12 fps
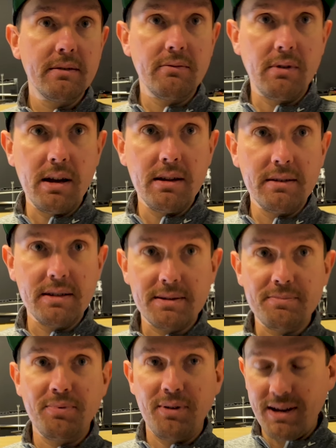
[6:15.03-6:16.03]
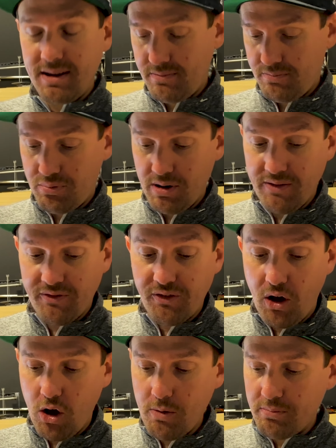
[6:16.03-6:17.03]
right? It's pretty
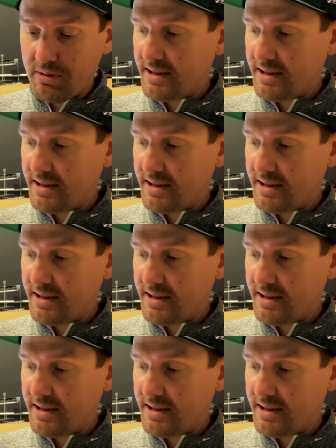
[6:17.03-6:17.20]
firm, pretty